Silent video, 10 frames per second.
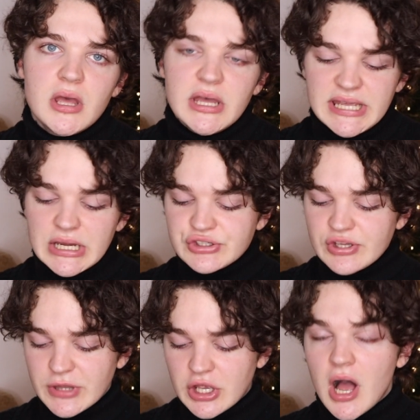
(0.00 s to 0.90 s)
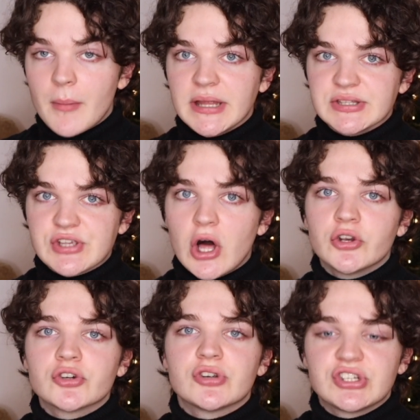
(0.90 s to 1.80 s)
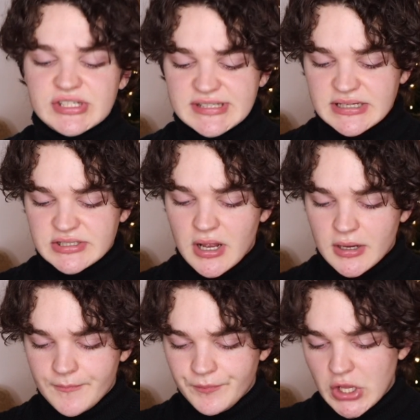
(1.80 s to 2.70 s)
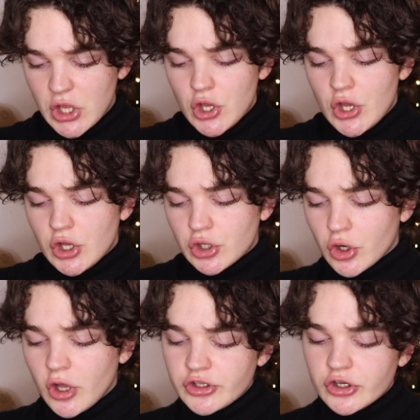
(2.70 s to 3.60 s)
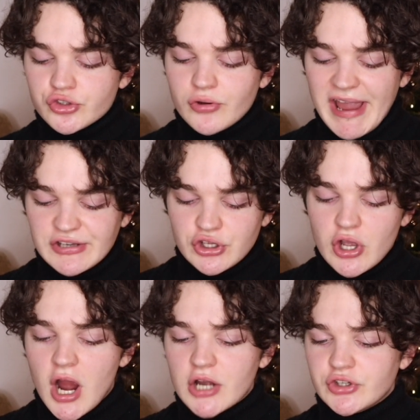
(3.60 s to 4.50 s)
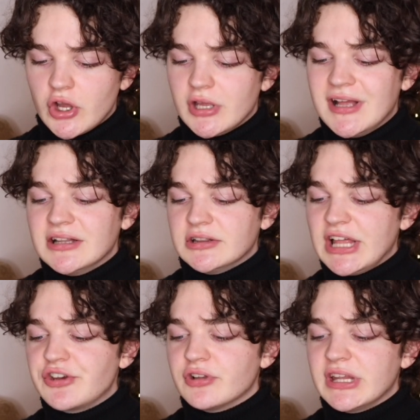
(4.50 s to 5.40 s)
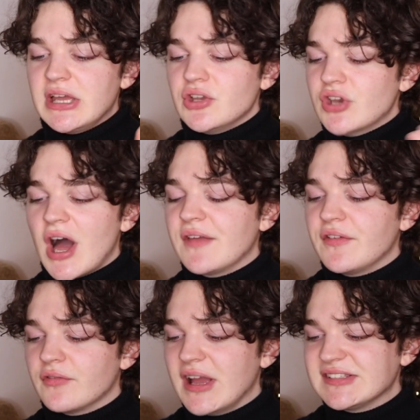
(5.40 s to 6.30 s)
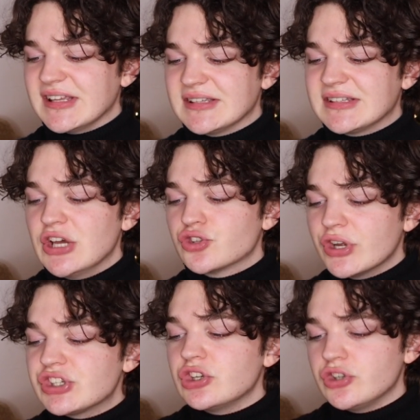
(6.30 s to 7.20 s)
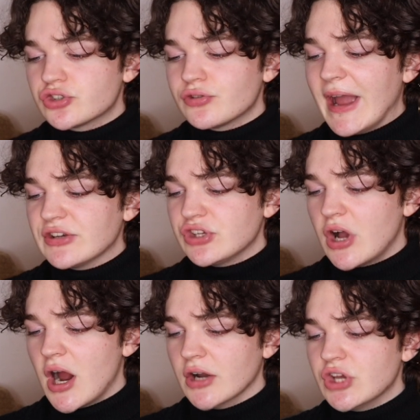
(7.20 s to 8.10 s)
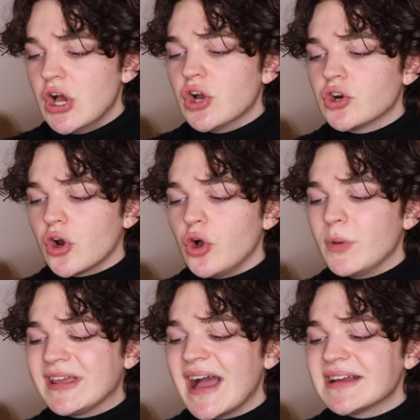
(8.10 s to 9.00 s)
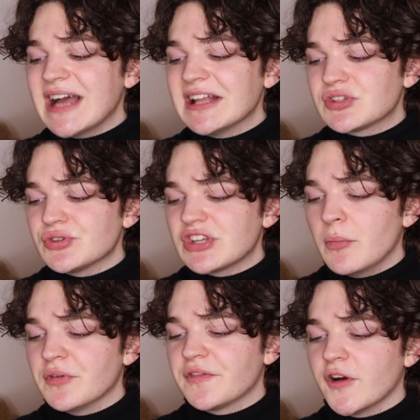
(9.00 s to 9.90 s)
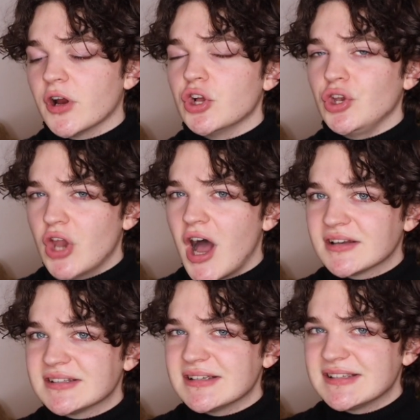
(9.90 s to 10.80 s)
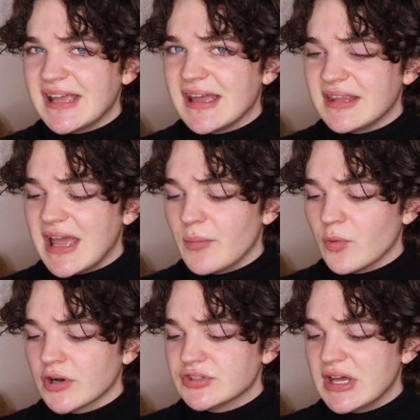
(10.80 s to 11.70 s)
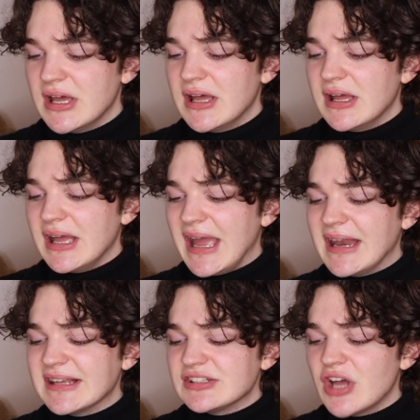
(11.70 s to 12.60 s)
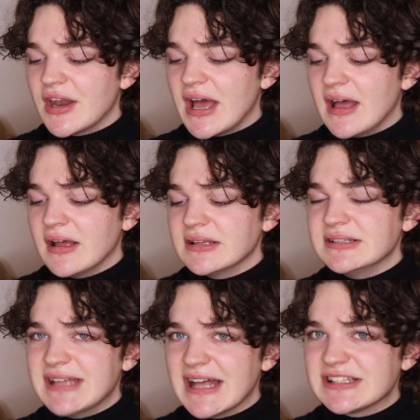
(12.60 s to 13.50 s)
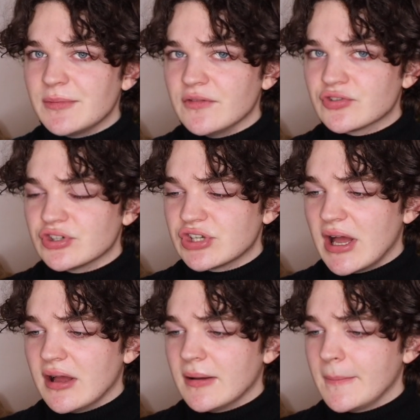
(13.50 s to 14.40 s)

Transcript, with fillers: Here's some of the comments under Trisha's TikTok. Girl, you're trying too hard now. Literally, not even racist. Trisha, you're trying too hard. Girl, we can't cancel someone for not saying the M word. It is not a dance move, Trisha.